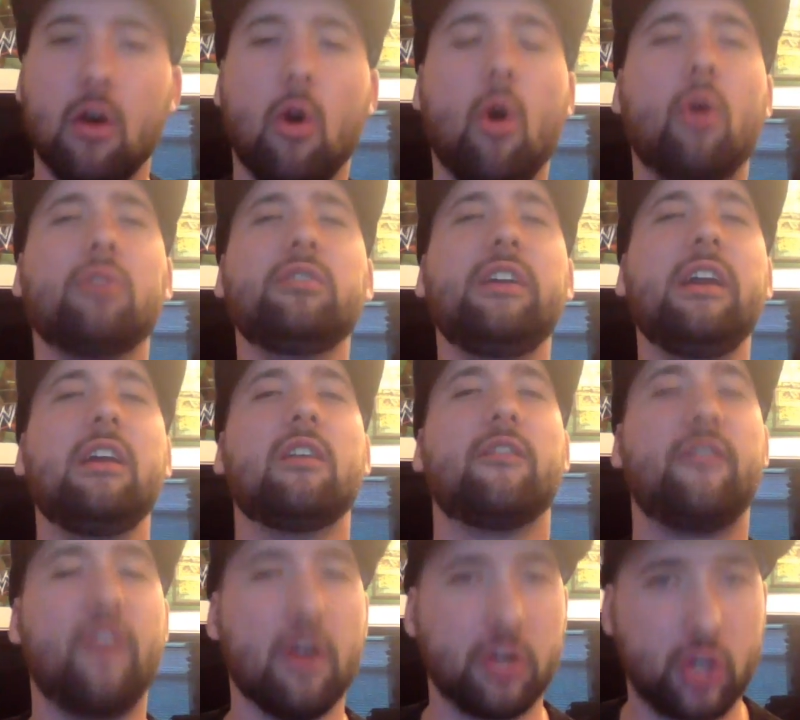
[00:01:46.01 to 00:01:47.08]
only
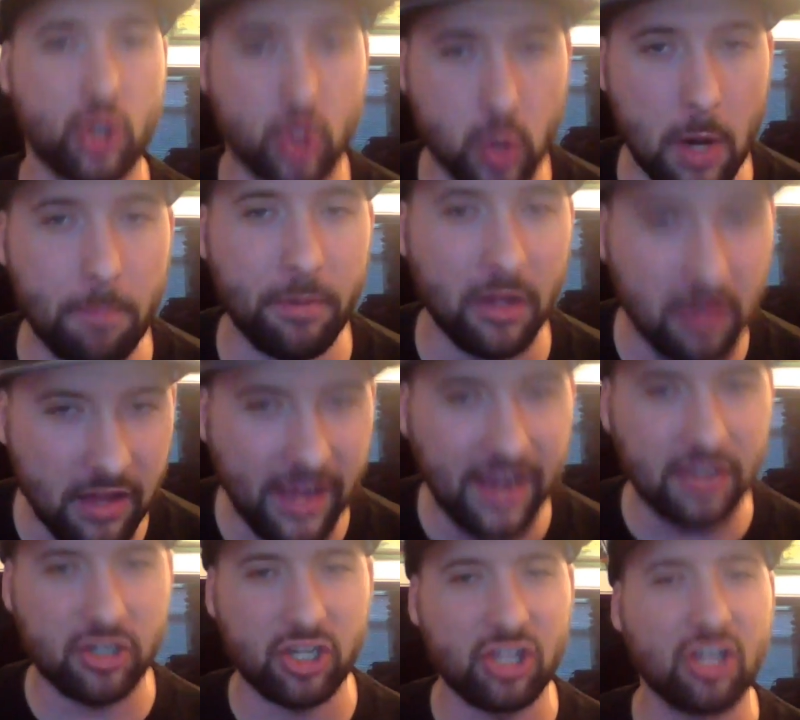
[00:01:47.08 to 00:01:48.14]
for Triple
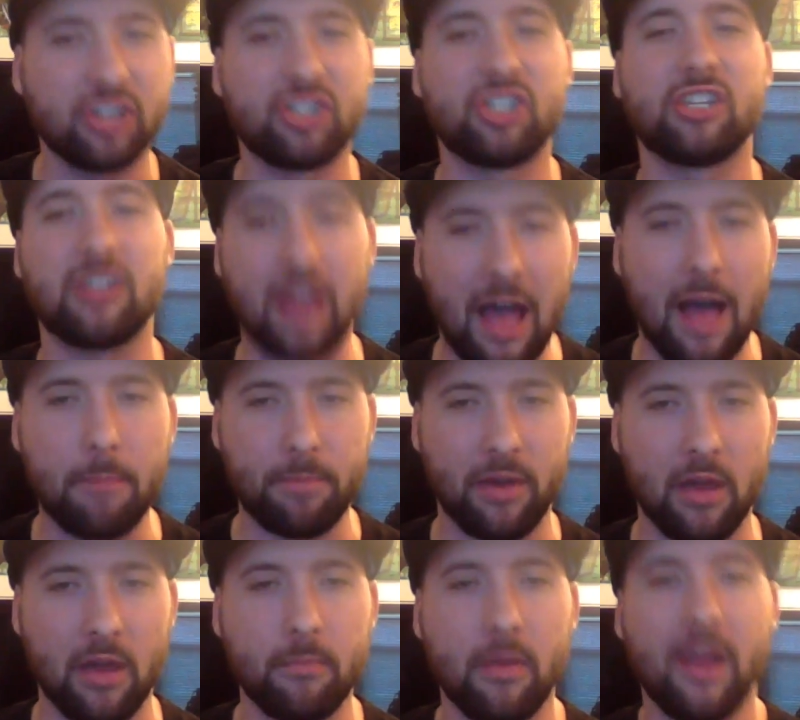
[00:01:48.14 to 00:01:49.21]
H to stop
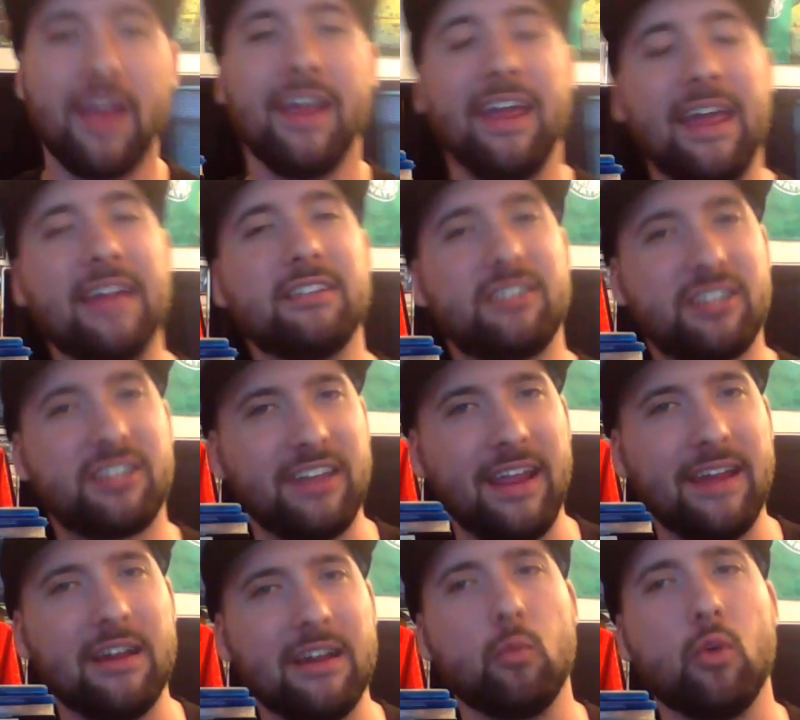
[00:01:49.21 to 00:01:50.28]
him, and
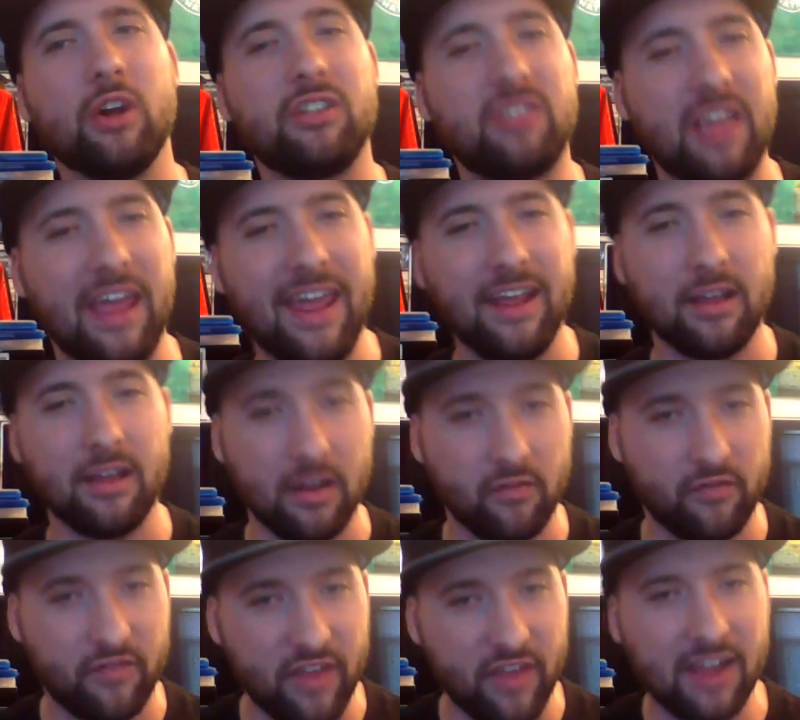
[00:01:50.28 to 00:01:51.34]
Cena would take
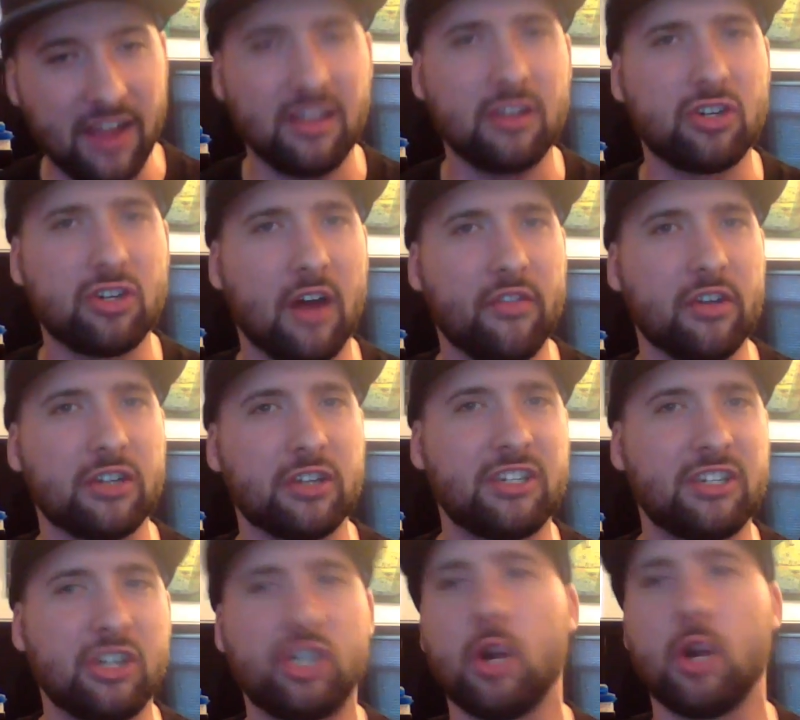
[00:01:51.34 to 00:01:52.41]
advantage of the
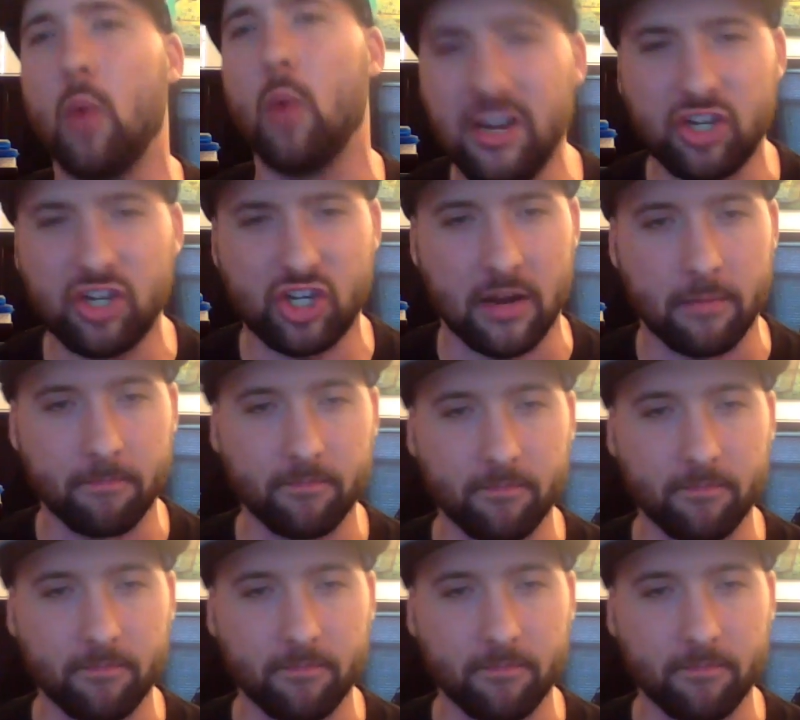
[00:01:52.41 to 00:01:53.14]
situation.